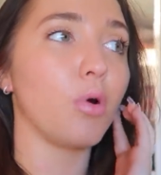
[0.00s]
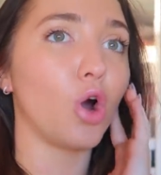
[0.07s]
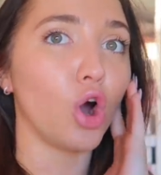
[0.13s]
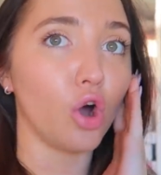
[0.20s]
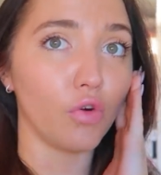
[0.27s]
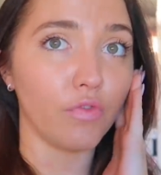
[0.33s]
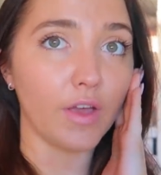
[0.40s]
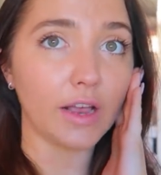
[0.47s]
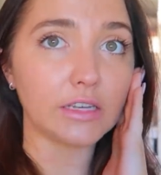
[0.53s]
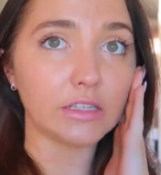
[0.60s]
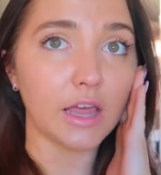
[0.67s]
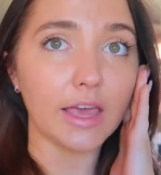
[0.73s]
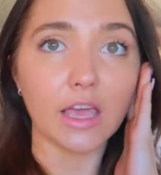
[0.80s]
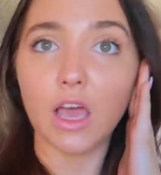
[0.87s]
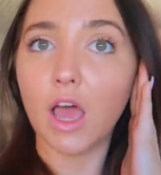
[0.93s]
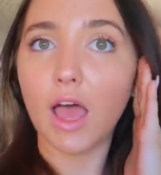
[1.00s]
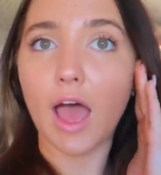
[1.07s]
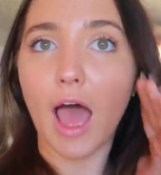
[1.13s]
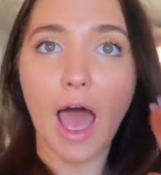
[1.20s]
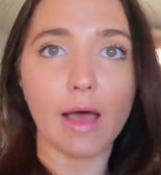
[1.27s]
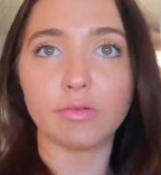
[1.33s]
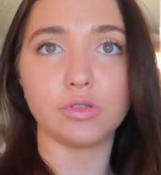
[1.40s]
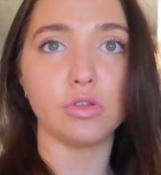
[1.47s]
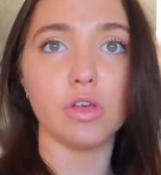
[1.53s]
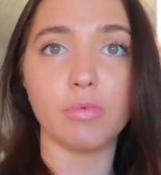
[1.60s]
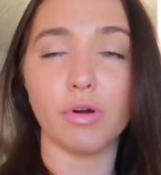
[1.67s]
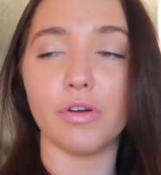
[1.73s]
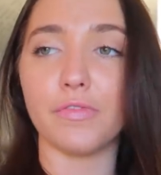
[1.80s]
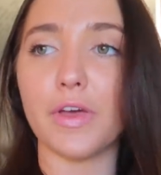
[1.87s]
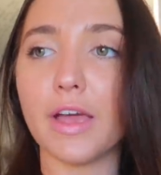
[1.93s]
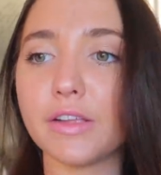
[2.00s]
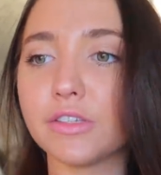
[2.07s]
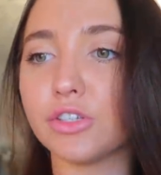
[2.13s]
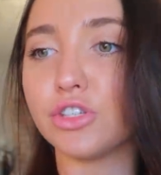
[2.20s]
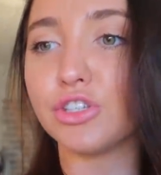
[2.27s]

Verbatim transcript: perfect, like absolutely perfect.